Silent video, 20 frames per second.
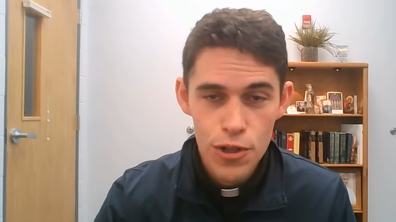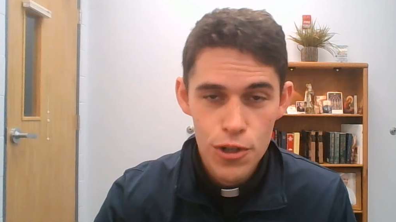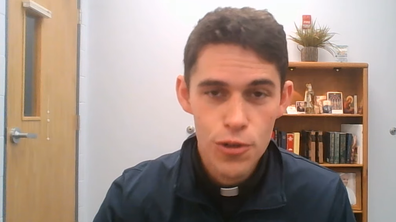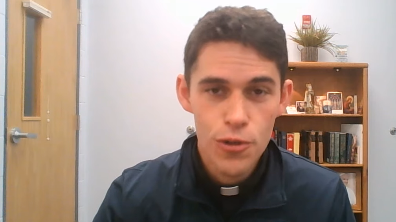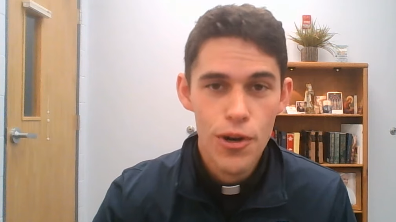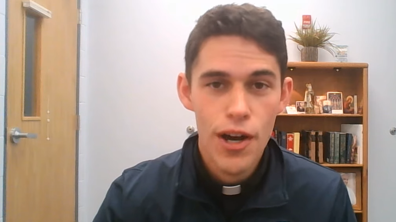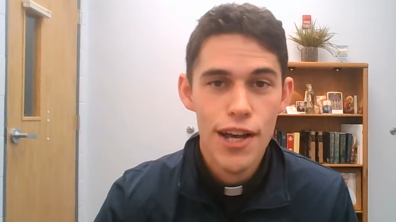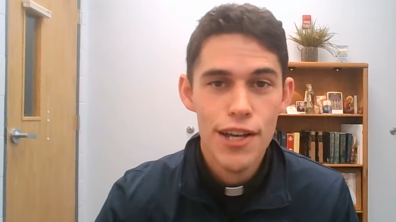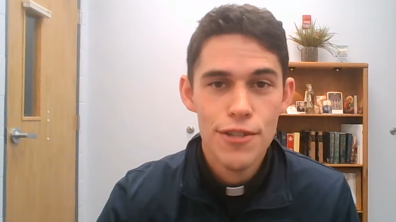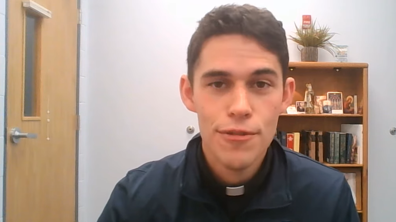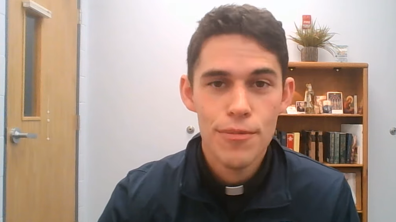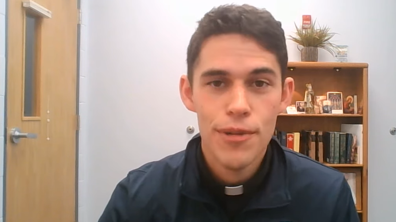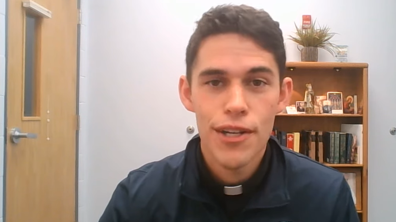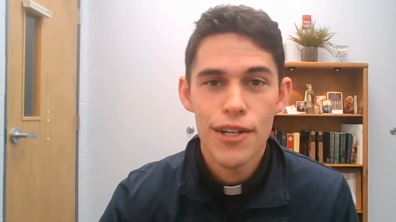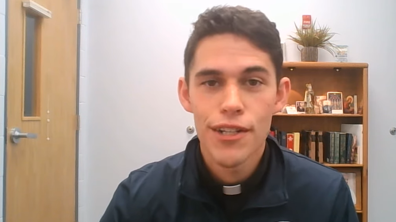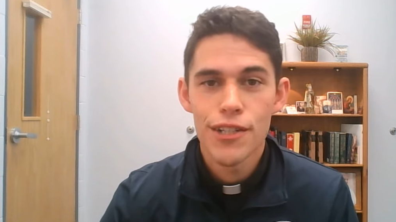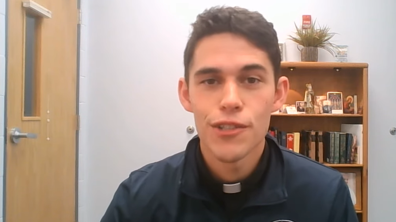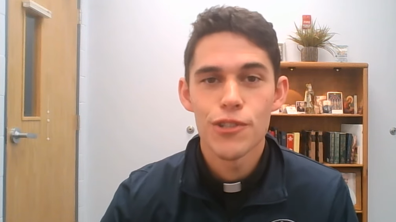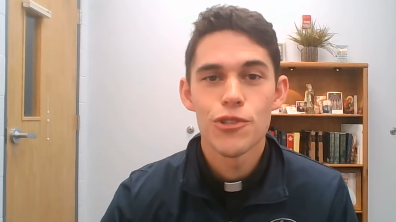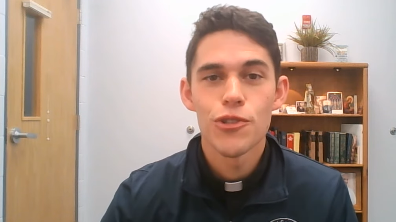who has
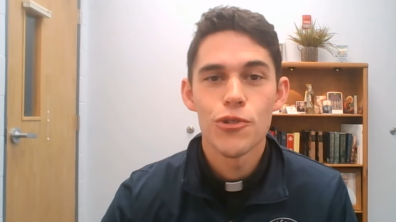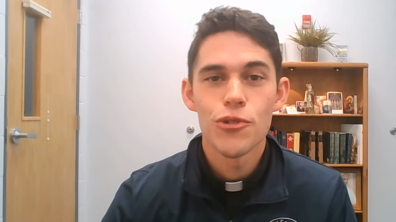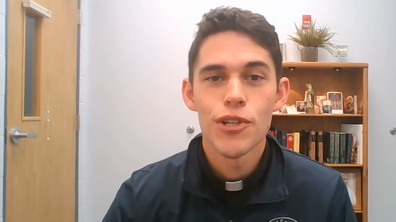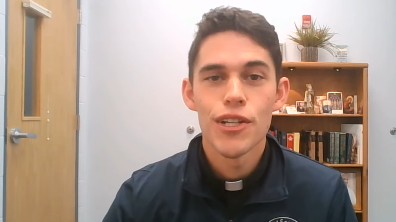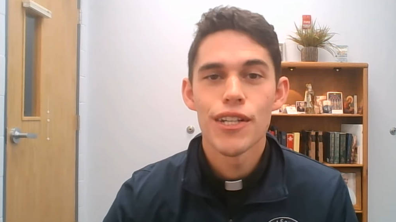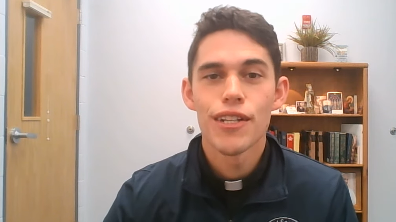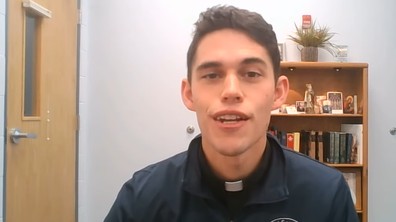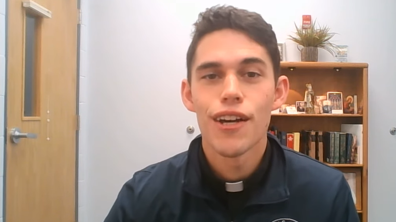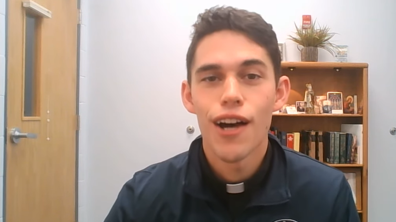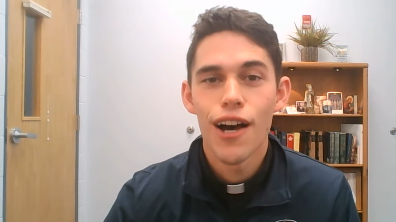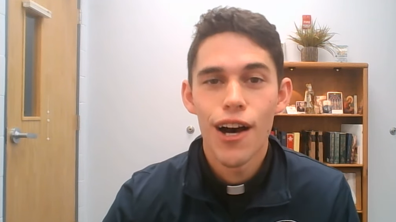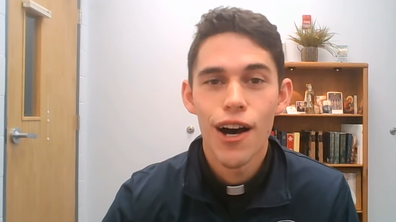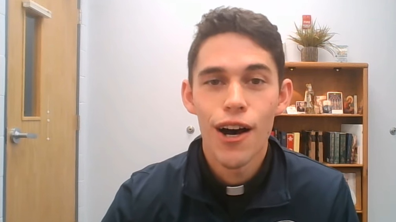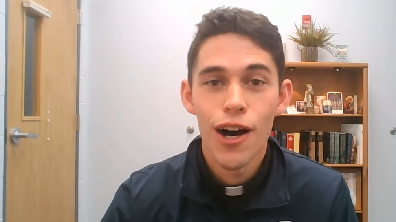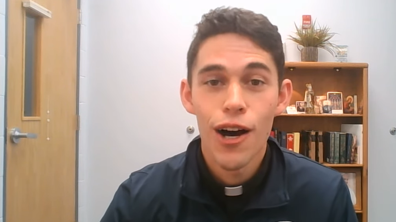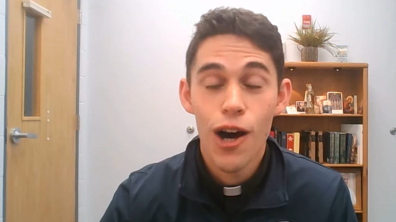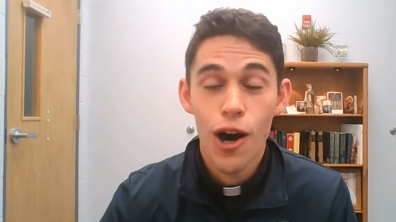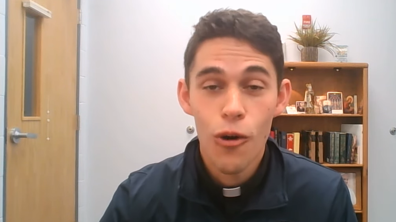been doing uh,